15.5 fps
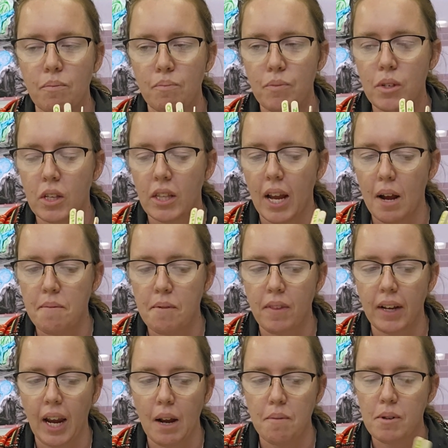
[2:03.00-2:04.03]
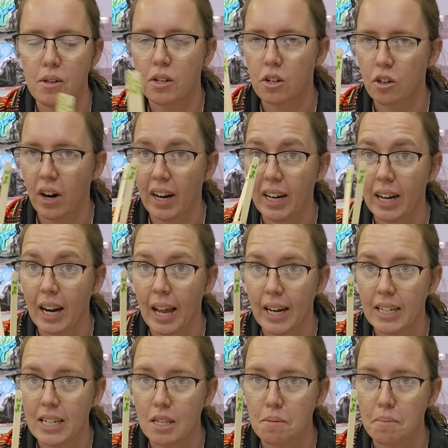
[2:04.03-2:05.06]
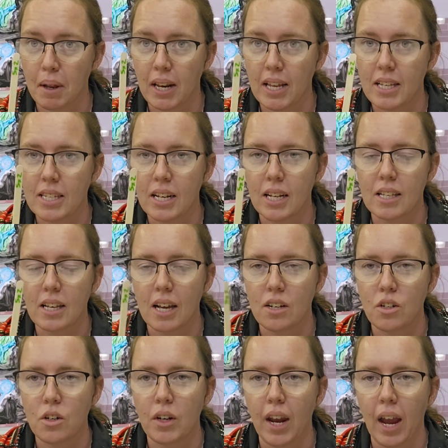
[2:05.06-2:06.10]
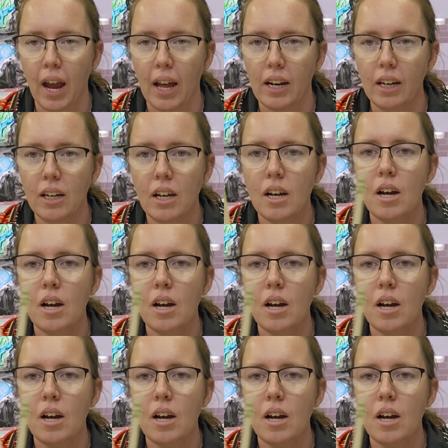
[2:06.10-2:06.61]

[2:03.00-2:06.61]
So the aim of the game is to try and collect as many sticks as you can